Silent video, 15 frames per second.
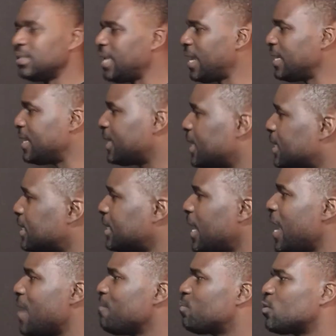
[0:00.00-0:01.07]
That nigga
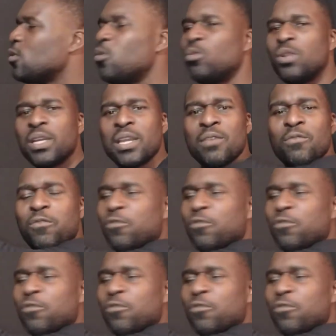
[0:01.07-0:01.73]
came through looking